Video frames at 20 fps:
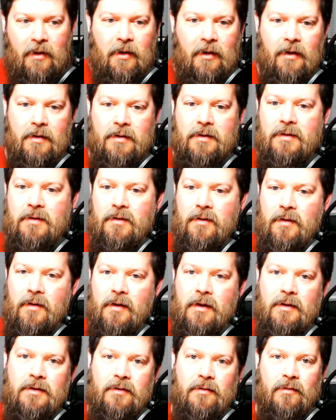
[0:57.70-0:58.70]
listen to
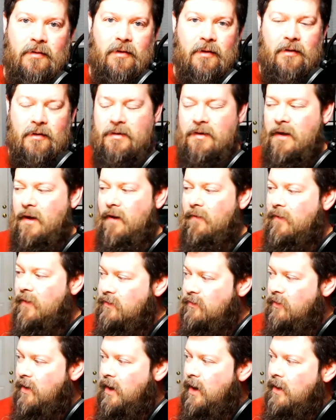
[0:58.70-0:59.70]
it as you're doing other stuff.
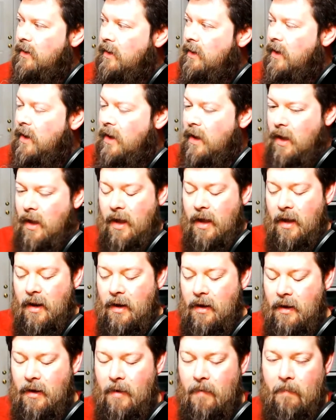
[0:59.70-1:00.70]
That's great.
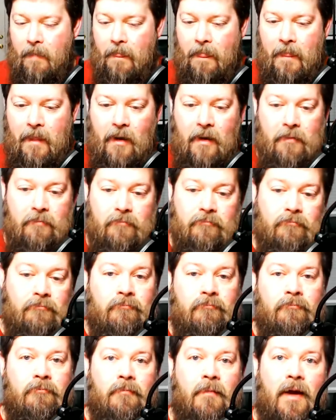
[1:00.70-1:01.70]
And
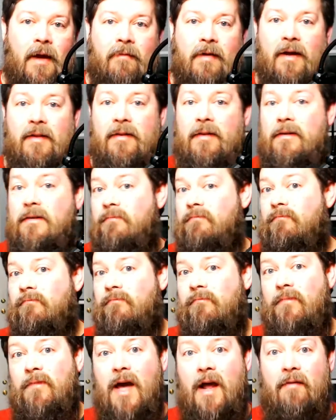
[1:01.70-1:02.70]
I've got this
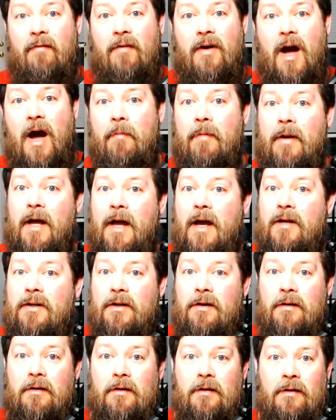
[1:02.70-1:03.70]
kind of
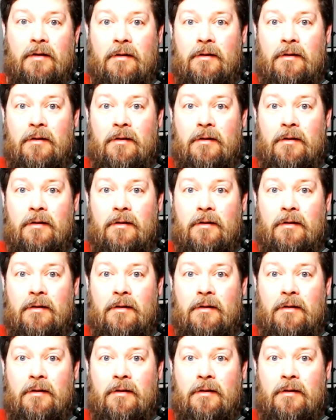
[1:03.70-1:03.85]
combination